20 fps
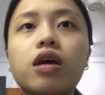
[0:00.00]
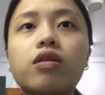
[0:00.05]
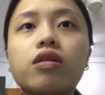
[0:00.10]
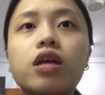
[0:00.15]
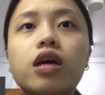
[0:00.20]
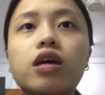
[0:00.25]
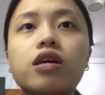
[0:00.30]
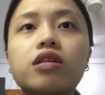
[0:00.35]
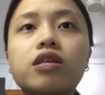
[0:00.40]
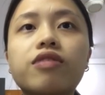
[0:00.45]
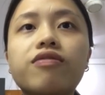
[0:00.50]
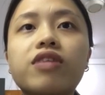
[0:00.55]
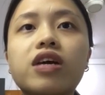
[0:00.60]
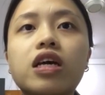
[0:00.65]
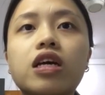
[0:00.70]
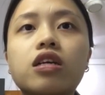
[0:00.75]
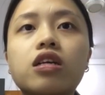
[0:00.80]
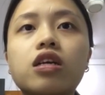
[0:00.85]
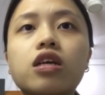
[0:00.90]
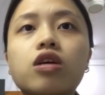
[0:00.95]
negative
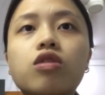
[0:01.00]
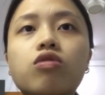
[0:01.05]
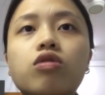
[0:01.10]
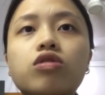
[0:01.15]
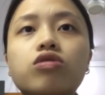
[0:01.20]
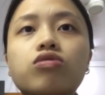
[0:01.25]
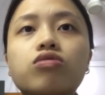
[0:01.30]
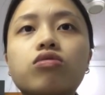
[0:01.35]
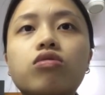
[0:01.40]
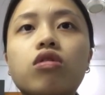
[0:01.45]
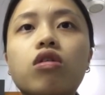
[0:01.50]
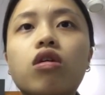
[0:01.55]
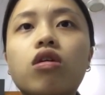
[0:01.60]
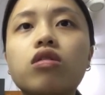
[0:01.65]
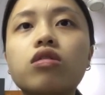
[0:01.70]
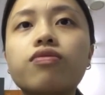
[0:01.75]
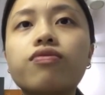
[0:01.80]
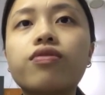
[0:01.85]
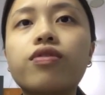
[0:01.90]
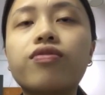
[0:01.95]
kt equals to
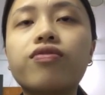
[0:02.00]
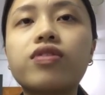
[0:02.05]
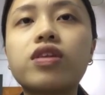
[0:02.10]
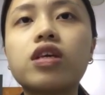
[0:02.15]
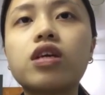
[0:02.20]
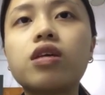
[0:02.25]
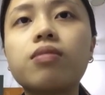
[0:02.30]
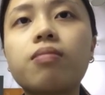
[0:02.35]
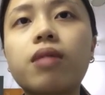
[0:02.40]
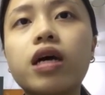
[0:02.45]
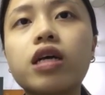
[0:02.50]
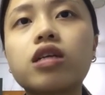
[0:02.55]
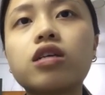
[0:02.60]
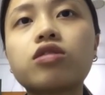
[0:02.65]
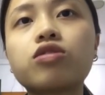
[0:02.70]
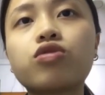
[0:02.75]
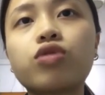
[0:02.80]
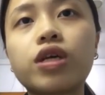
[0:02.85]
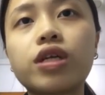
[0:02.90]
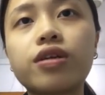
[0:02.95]
ln 50
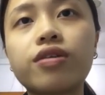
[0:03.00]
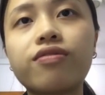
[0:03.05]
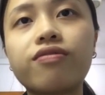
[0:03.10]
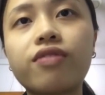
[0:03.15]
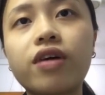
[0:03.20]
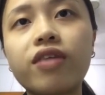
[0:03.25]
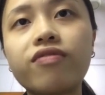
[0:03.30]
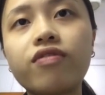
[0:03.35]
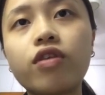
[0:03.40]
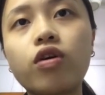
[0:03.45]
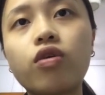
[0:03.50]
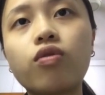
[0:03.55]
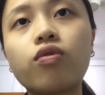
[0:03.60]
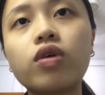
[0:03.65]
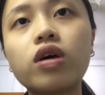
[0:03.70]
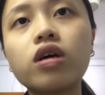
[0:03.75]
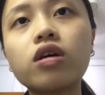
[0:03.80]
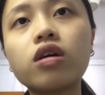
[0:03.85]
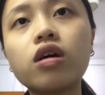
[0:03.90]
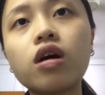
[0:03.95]
minus 25
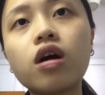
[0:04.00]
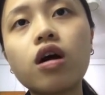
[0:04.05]
over